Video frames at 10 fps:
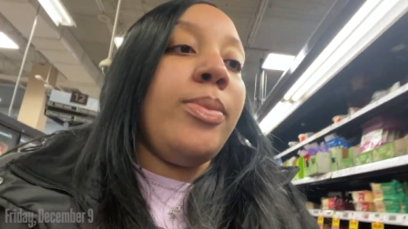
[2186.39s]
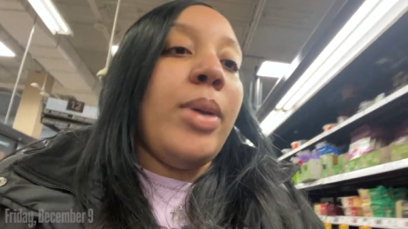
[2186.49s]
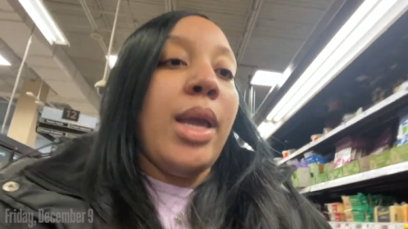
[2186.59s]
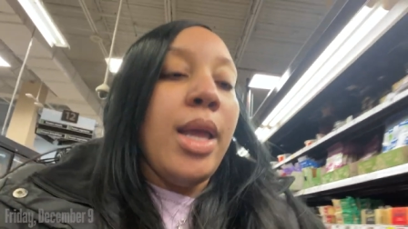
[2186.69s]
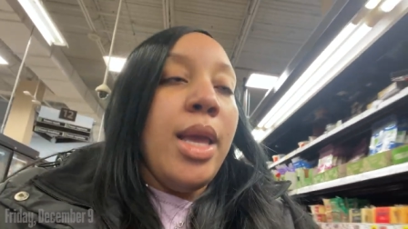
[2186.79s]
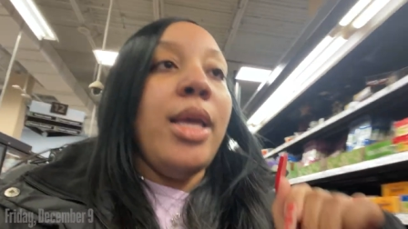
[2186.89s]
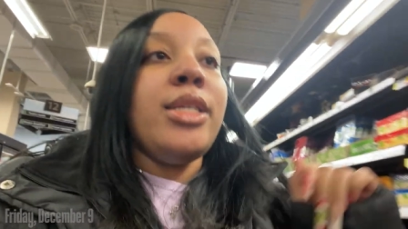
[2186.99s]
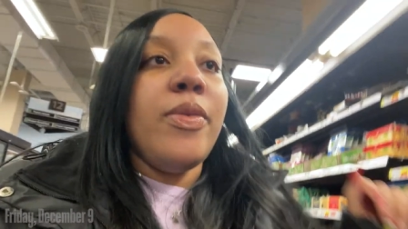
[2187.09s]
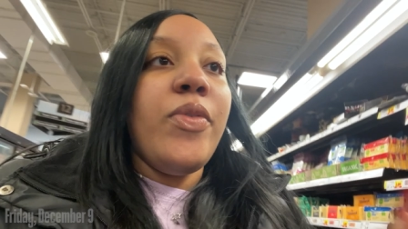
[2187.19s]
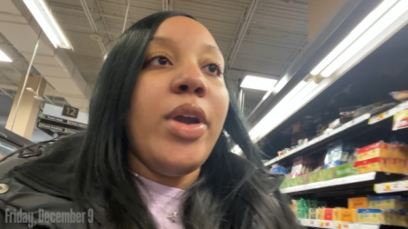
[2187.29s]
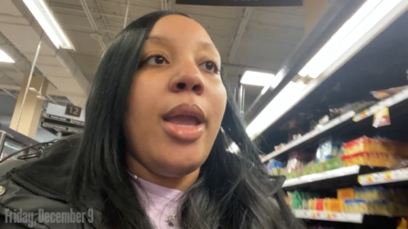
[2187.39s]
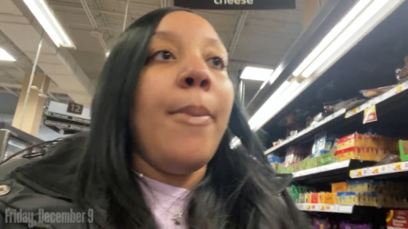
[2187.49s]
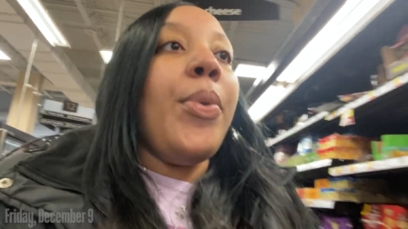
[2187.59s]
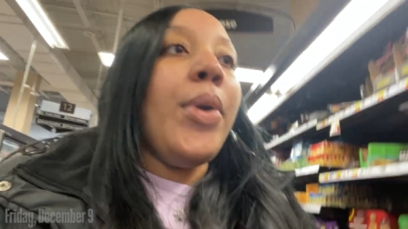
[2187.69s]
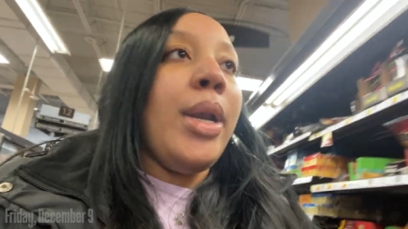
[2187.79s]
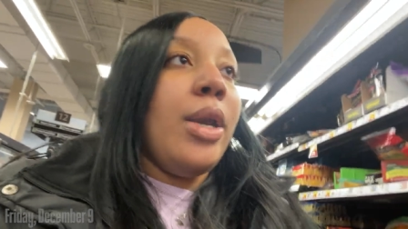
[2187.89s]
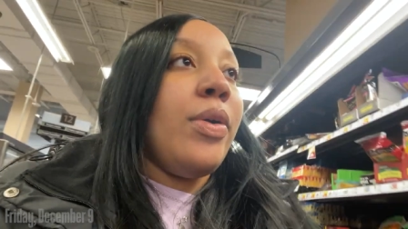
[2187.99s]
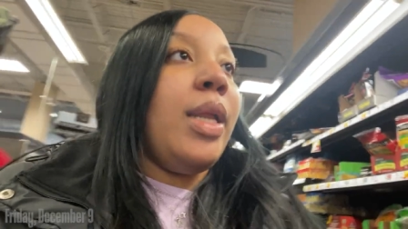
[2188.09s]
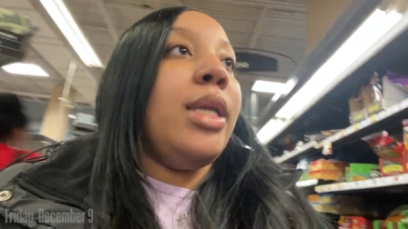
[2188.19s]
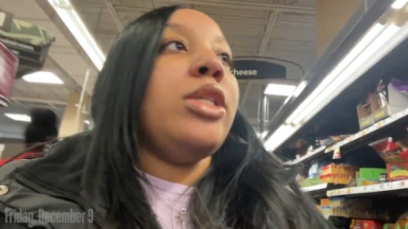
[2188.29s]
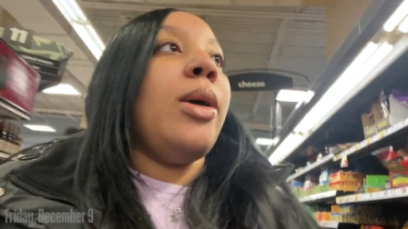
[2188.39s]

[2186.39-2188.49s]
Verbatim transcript: but some very important ingredients.